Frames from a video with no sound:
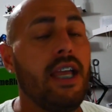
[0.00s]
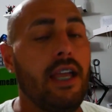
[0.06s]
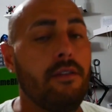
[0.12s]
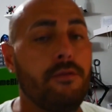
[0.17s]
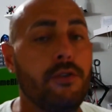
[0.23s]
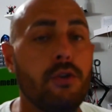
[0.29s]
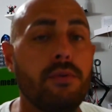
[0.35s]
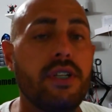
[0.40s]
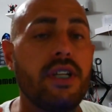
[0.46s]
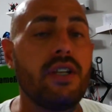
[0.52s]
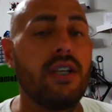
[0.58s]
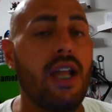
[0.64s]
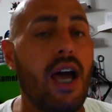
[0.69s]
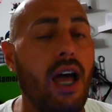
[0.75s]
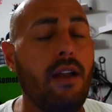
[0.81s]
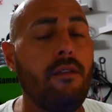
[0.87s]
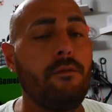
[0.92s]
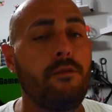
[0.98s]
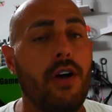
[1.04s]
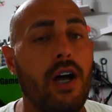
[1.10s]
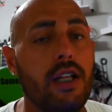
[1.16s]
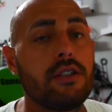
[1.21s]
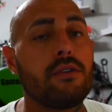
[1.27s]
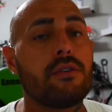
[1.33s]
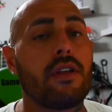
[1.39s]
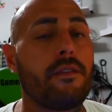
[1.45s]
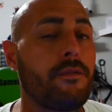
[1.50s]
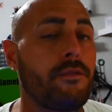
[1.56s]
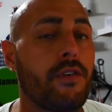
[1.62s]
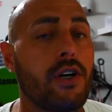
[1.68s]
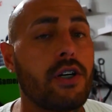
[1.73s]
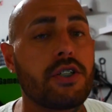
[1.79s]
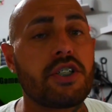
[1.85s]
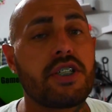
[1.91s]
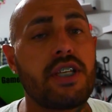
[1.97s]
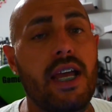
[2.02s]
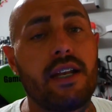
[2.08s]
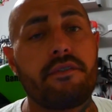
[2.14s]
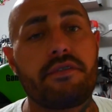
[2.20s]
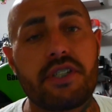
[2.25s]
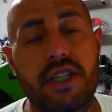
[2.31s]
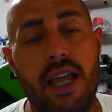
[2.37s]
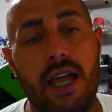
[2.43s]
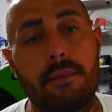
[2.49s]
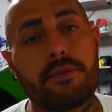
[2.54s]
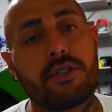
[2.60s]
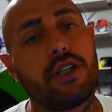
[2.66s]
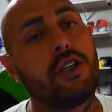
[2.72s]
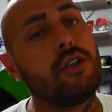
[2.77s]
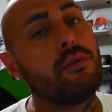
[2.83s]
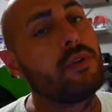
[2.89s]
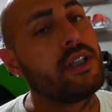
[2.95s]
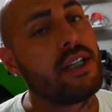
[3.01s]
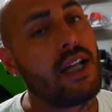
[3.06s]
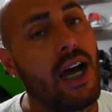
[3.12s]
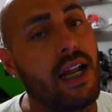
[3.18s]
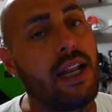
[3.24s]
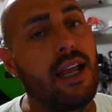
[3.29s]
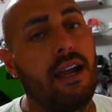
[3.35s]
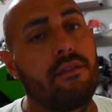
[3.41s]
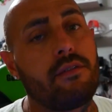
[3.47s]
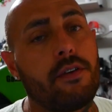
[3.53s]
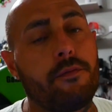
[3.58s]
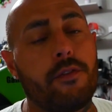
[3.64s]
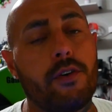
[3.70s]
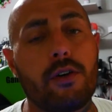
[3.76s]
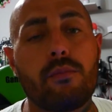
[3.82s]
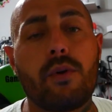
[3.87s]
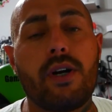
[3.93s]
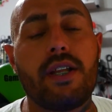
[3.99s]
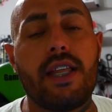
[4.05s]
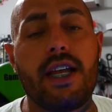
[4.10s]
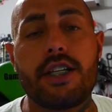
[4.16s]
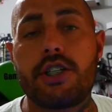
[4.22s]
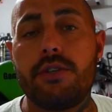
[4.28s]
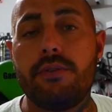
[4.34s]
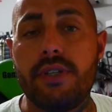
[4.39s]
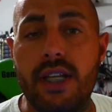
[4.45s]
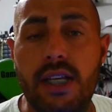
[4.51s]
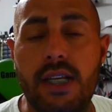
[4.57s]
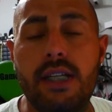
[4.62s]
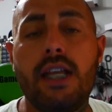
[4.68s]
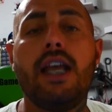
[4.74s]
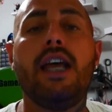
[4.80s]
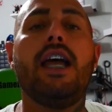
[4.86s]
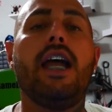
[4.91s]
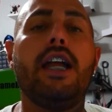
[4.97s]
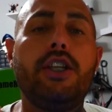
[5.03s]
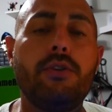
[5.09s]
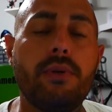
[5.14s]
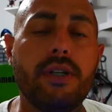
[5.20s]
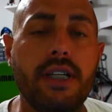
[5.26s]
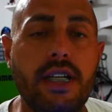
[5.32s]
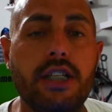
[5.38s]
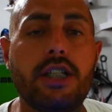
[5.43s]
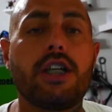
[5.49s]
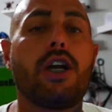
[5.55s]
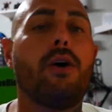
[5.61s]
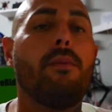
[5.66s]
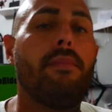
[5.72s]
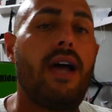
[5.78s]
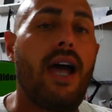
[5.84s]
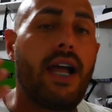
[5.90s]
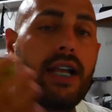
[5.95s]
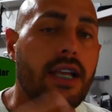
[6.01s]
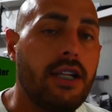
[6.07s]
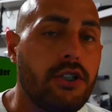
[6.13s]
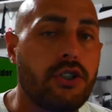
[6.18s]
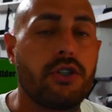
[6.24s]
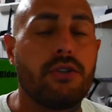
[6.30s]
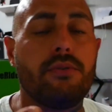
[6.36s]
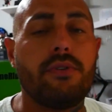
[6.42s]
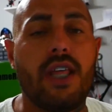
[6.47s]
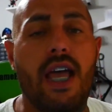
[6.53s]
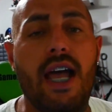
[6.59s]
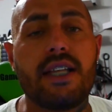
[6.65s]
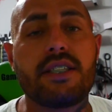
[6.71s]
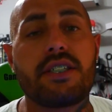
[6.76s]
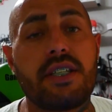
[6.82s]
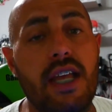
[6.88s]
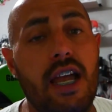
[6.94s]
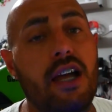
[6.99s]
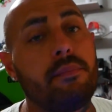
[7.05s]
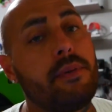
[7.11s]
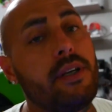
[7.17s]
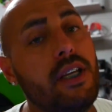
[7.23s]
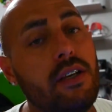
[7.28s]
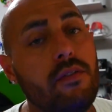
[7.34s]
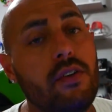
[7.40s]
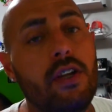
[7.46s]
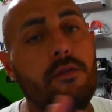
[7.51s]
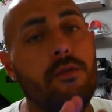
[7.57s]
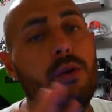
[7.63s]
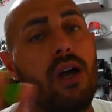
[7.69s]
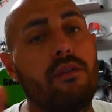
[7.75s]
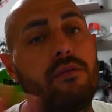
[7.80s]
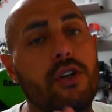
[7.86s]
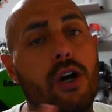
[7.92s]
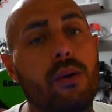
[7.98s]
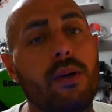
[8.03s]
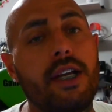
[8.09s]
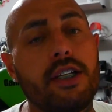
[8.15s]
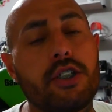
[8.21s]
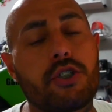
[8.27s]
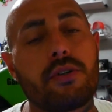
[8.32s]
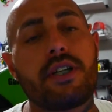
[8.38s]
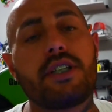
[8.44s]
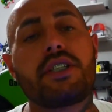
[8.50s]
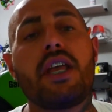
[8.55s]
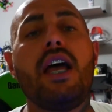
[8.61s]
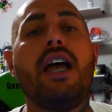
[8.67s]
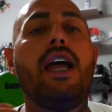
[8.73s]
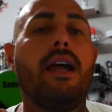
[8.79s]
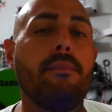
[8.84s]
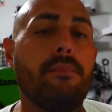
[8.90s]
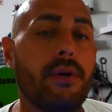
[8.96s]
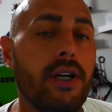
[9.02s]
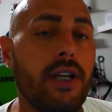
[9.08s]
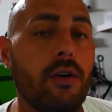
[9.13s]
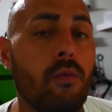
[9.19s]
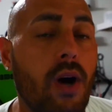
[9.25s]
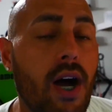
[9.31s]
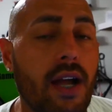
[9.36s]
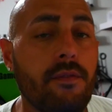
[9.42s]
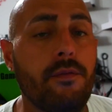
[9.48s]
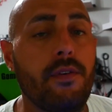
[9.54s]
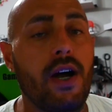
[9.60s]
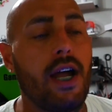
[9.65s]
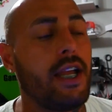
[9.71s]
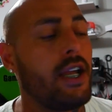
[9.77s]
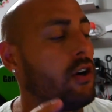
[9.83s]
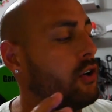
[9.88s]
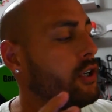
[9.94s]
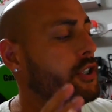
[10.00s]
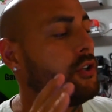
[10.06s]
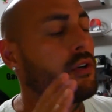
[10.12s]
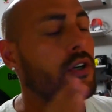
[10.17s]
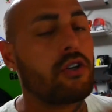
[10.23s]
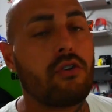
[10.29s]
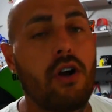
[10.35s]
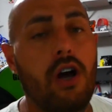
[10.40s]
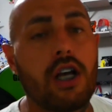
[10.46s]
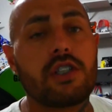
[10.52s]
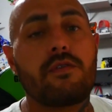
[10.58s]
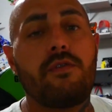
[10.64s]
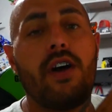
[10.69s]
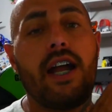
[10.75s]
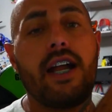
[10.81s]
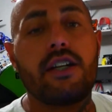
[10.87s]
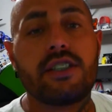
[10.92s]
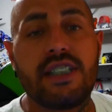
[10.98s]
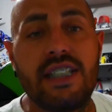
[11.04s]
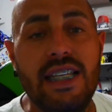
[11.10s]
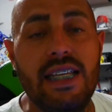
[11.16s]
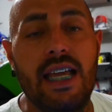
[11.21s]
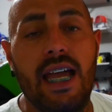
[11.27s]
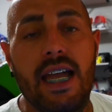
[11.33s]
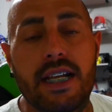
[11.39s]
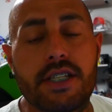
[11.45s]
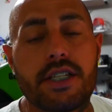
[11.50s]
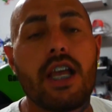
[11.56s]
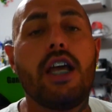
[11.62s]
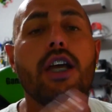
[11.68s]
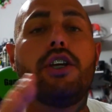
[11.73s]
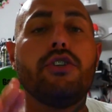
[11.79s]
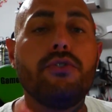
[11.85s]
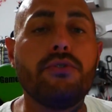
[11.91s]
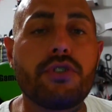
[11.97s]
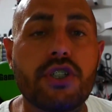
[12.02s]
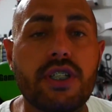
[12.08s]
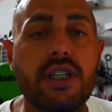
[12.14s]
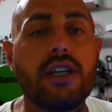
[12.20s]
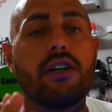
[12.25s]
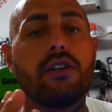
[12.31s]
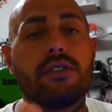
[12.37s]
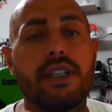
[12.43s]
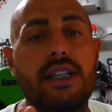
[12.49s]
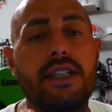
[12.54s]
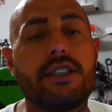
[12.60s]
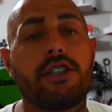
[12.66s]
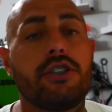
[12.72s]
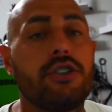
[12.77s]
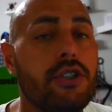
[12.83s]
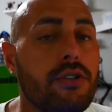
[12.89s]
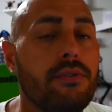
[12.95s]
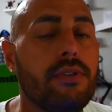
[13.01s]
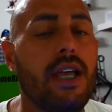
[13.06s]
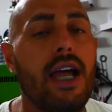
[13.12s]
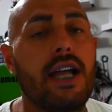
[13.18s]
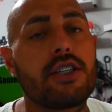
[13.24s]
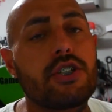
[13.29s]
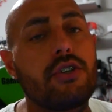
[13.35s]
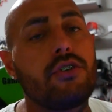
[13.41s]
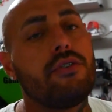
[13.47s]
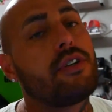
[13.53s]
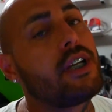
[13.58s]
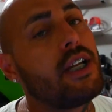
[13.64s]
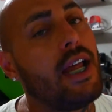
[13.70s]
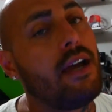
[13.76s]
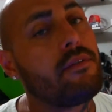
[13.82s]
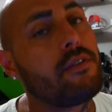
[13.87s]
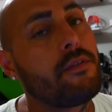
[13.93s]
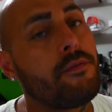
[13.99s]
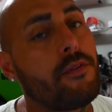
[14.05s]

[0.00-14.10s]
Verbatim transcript: If you did not follow the first set of steps, then you would not have the firmware that you need, and you would need to go back and do that step. Even if you have no interest in putting Wi-Fi on your Crossfire T X, you still need to do that so you can have the